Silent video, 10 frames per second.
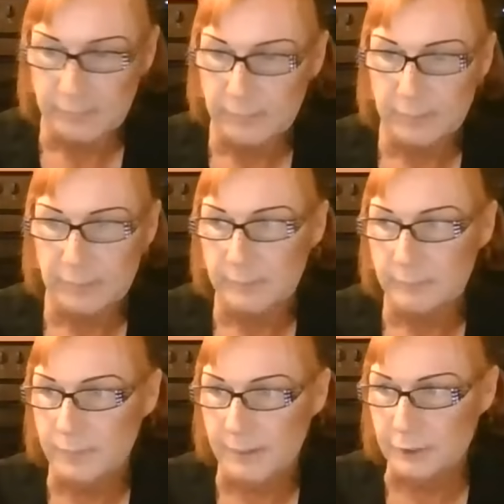
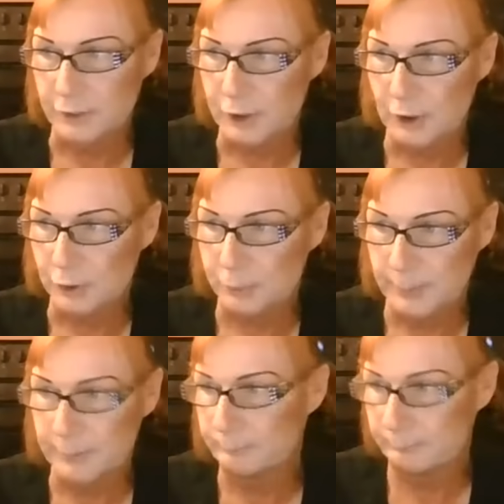that just tells
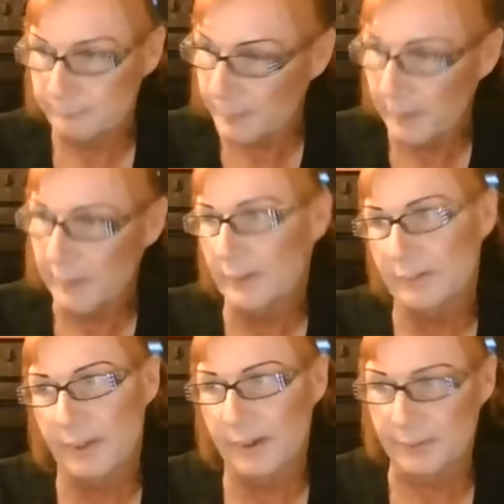me
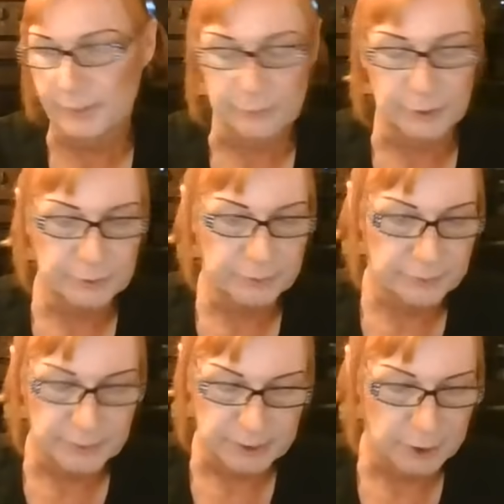they had their
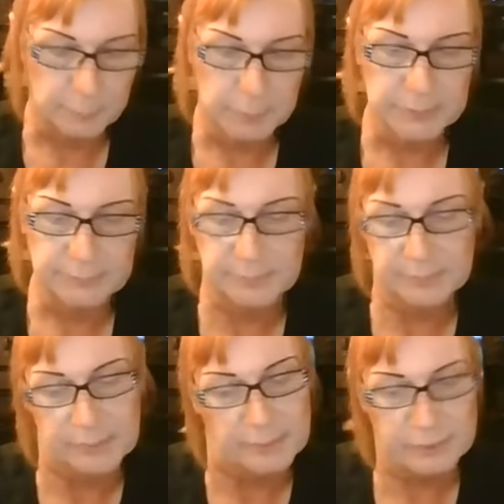reason. They didn't believe
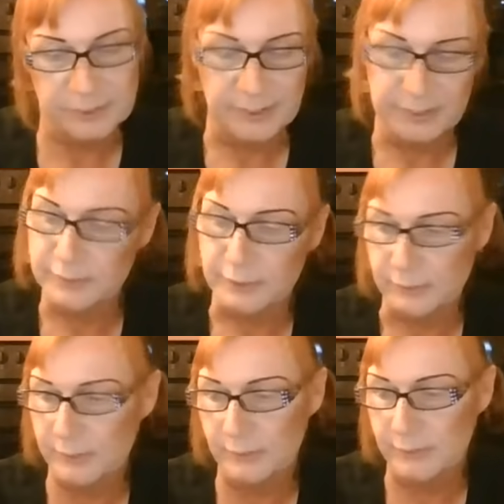in the science,
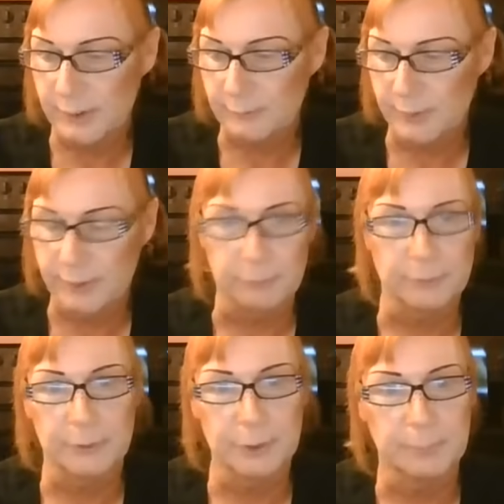or they were never
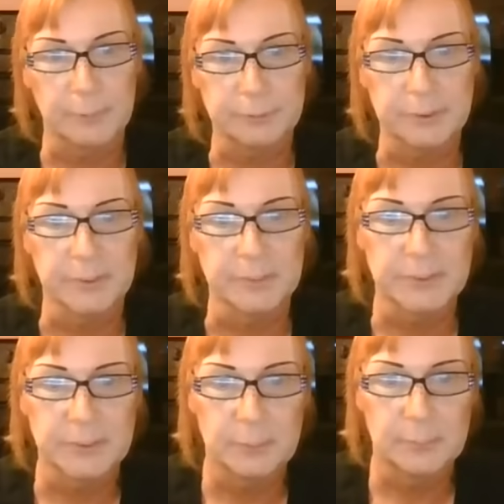really my
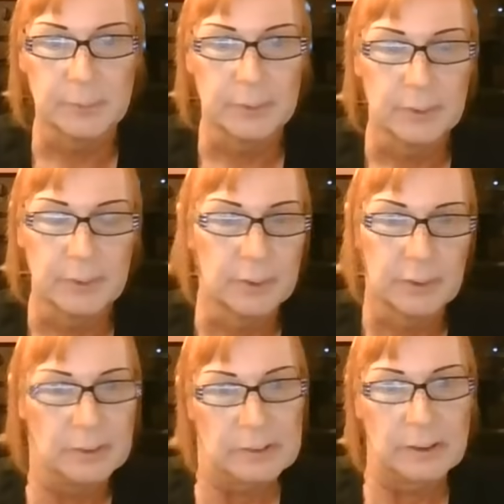friends.
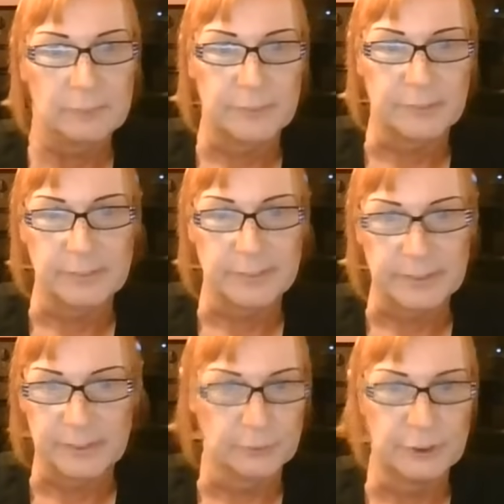I'm figuring
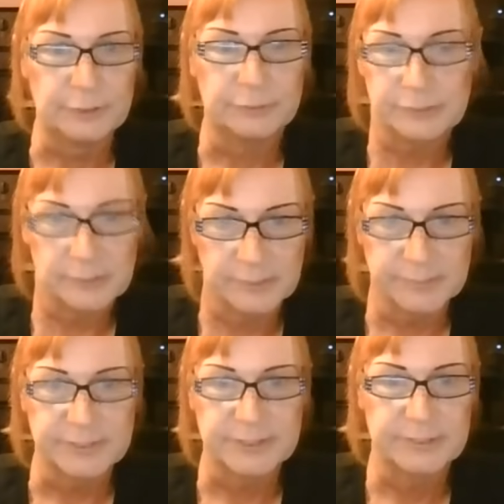out I don't need
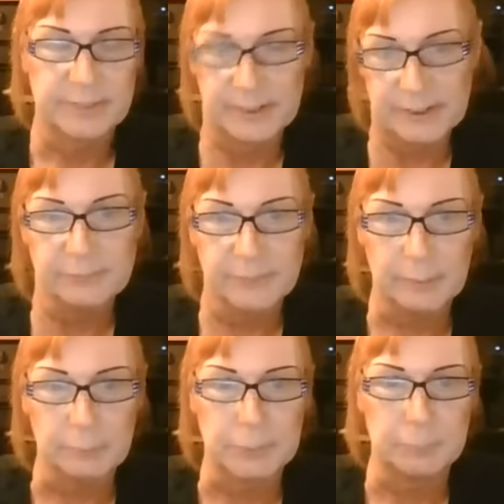friends. I need
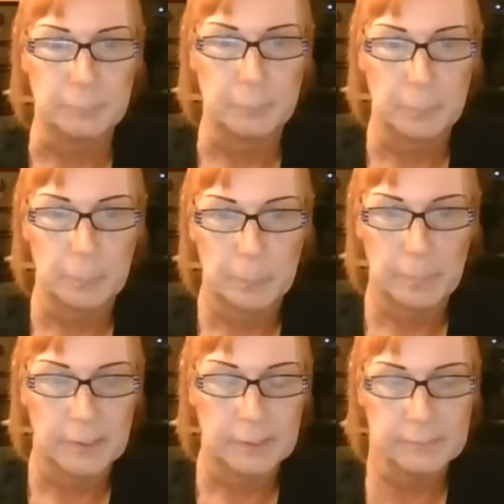family.
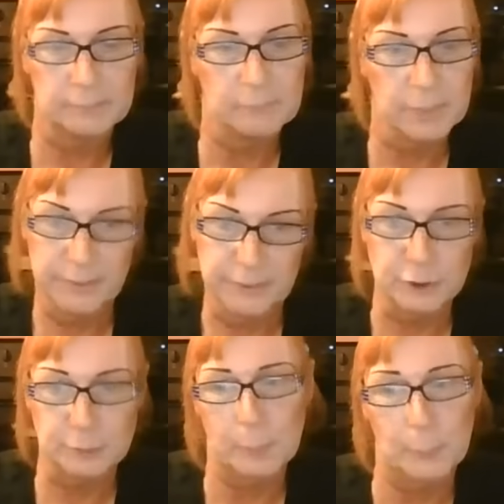I I
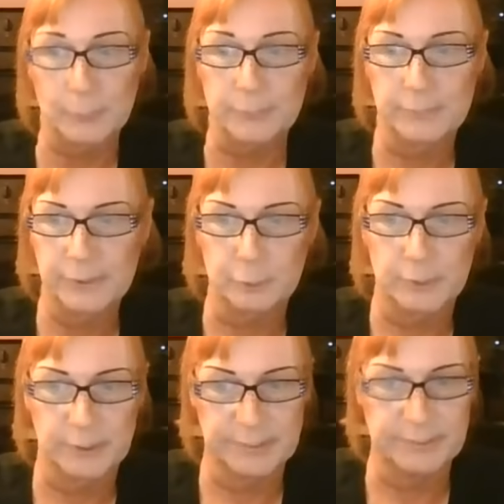need support. That's
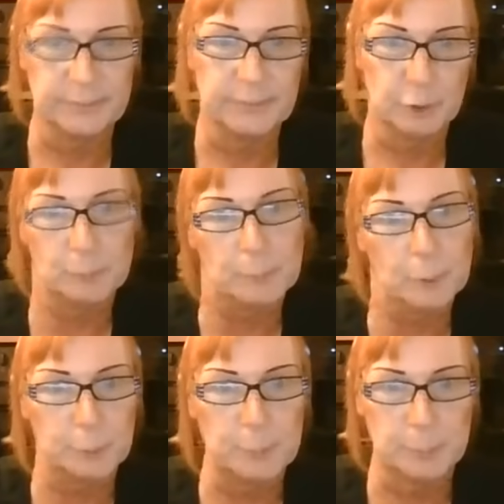what I need. That's what
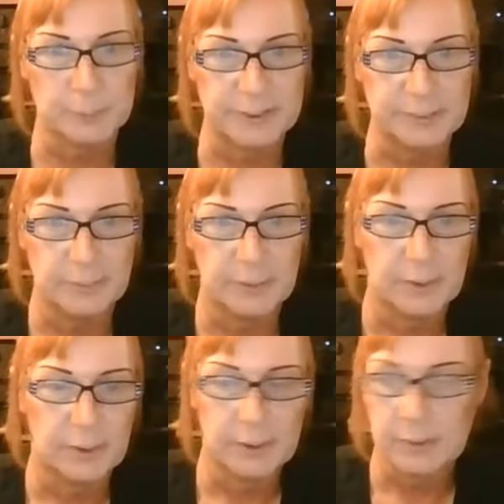most people need.
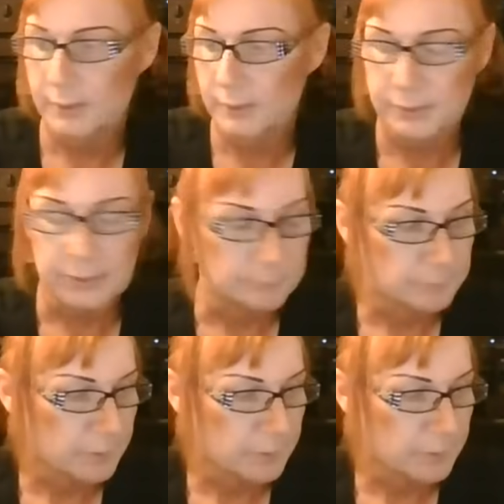So,